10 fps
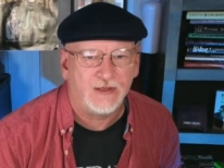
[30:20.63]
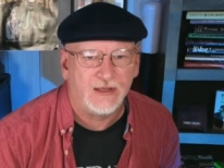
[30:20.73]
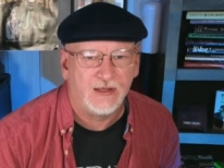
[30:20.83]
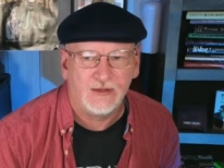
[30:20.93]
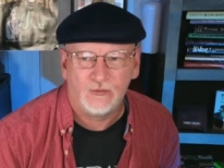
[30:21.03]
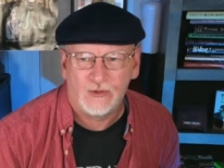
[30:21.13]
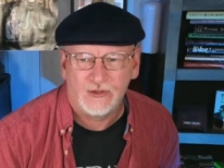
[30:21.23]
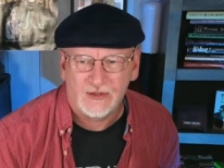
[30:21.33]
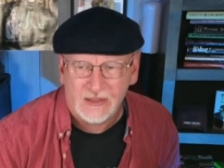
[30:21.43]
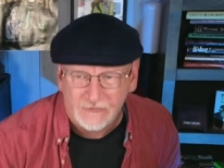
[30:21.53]
And
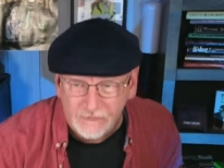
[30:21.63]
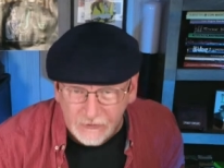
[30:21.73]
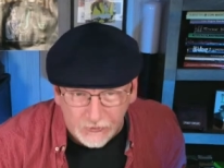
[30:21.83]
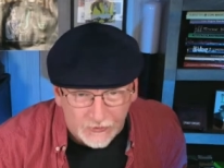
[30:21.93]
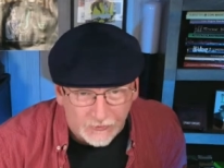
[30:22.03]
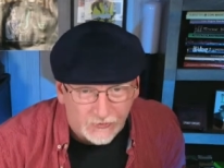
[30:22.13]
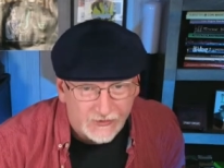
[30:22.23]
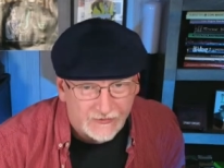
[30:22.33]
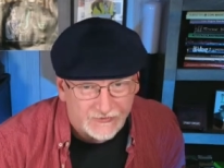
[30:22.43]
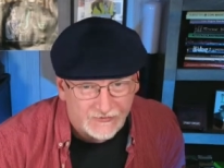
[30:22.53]
one lucky viewer will
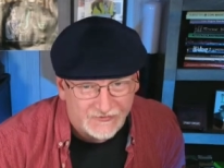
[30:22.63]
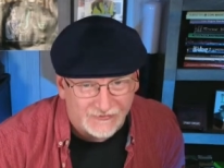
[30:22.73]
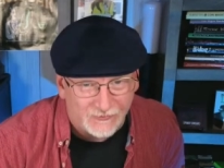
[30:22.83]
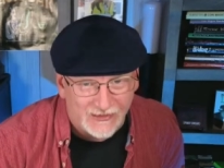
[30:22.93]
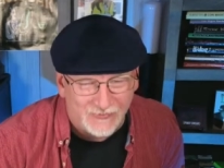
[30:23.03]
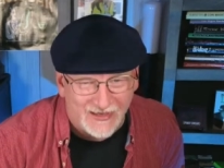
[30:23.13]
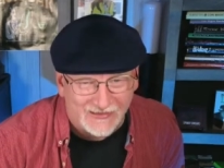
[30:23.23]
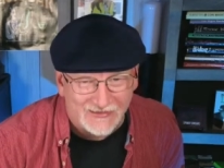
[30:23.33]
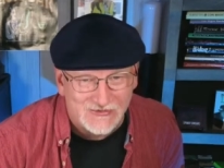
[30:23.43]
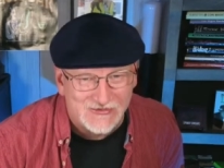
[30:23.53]
get this giveaway
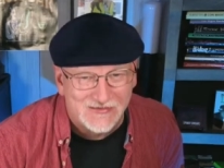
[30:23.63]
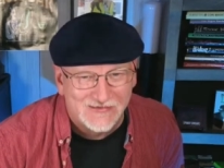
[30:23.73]
package.